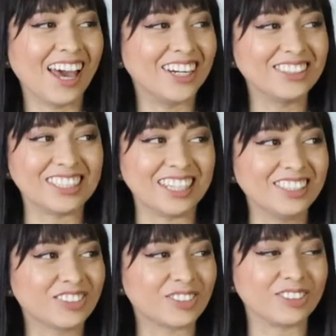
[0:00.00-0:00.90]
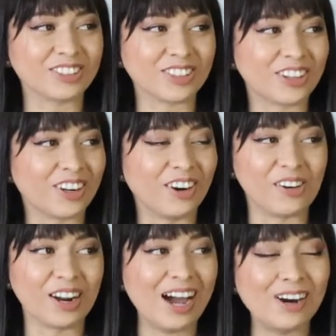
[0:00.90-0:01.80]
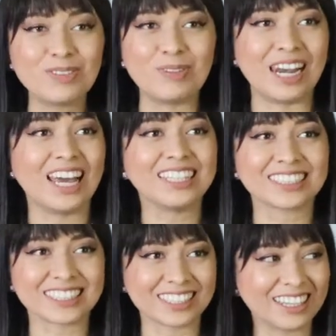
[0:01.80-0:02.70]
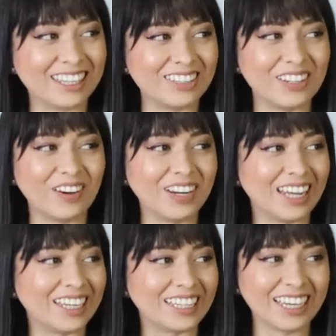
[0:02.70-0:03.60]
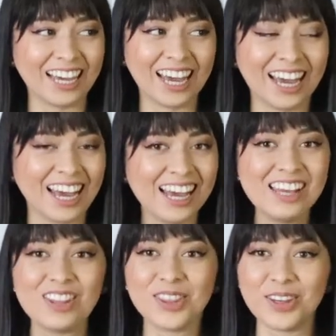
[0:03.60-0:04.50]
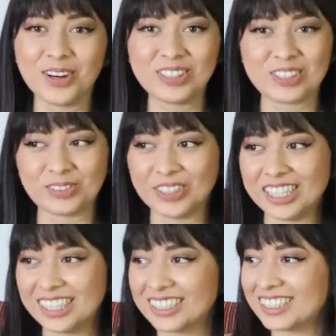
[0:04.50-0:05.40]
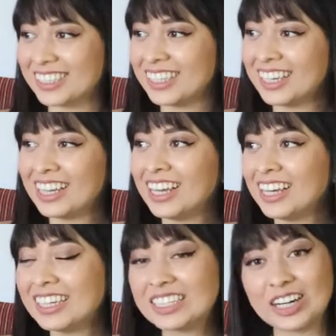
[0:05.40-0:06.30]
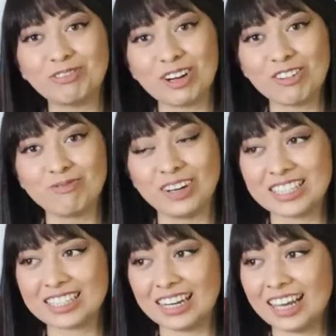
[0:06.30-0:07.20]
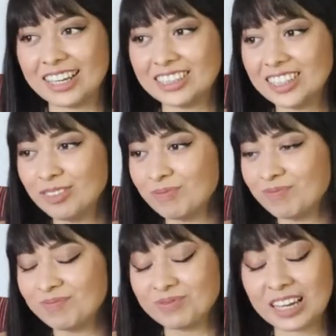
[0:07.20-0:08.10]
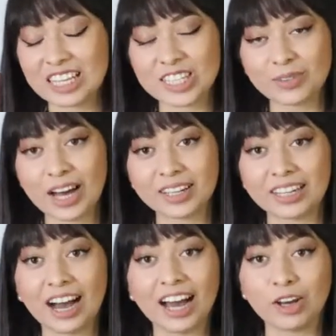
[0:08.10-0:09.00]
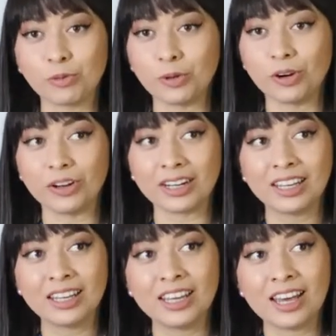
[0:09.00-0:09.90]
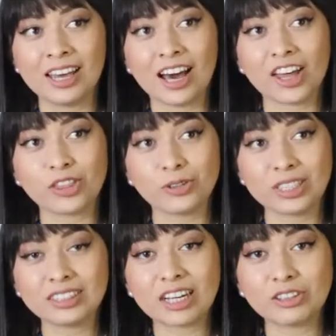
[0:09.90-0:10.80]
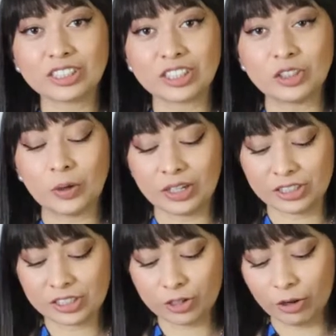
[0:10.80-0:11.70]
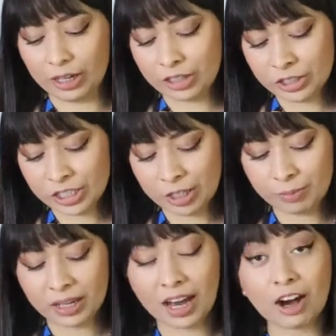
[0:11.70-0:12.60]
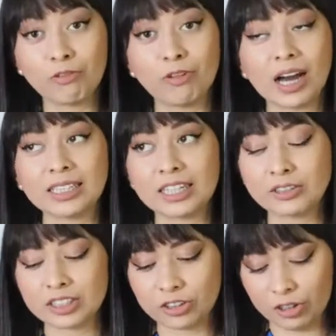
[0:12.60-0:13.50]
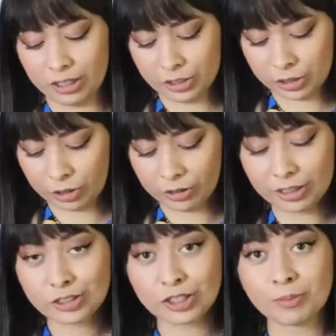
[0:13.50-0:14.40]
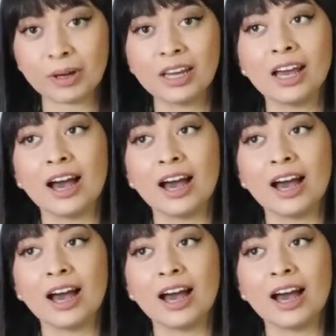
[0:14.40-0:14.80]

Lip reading: How dangerous or how blessed, you know, like those words. Couple of months later, guess what? I won a $30,000 scholarship, a $5,000 scholarship.